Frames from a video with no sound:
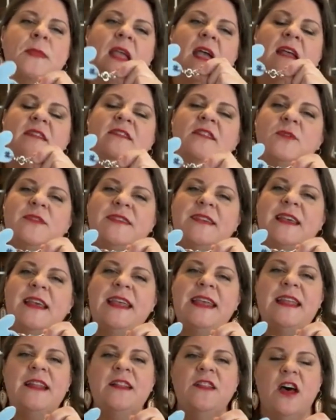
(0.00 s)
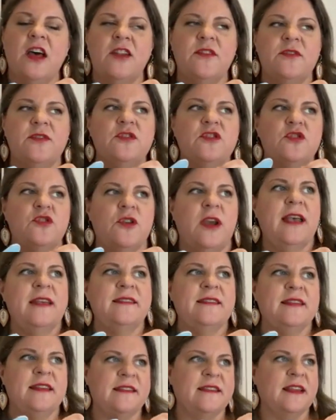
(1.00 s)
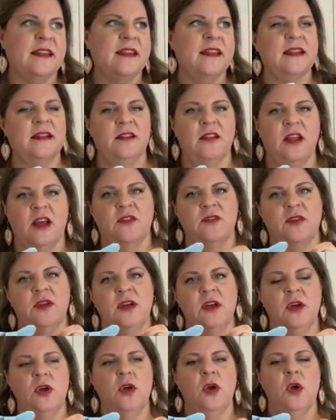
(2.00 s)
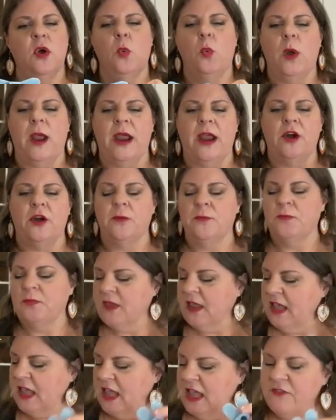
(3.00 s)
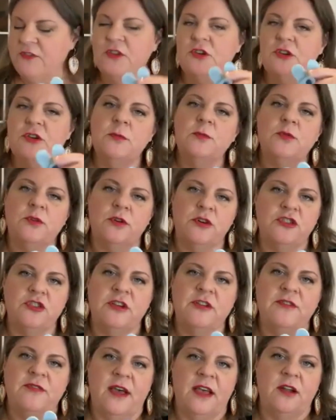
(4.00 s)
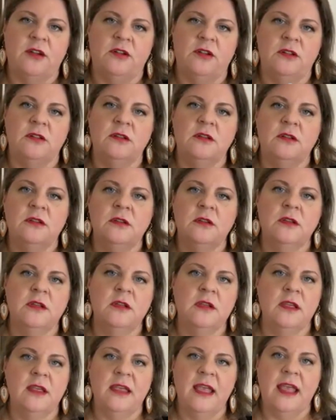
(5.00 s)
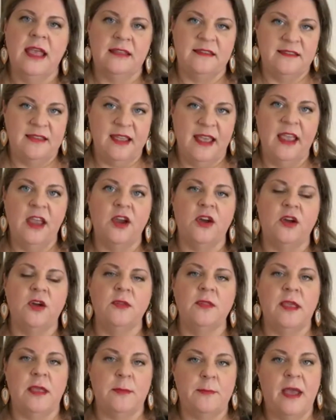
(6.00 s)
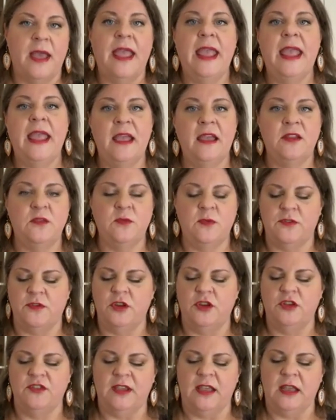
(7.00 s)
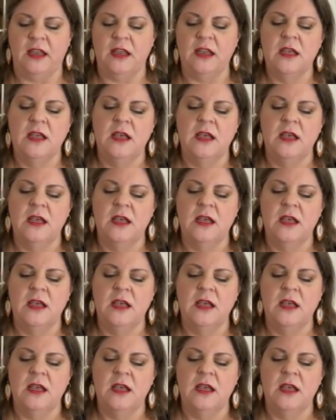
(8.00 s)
And so it's going to get a lot of stress and it's going to get a lot of wear. If your embroidery vinyl can tear, like by hand if you're using it,